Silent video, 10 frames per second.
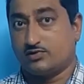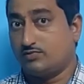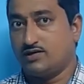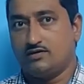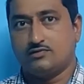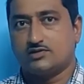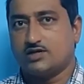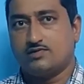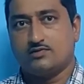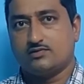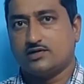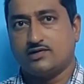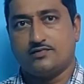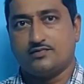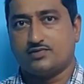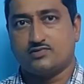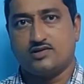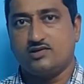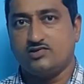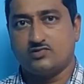You need not change the sentence as
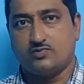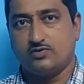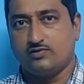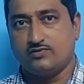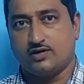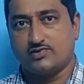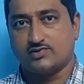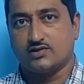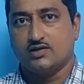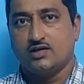is beautiful as,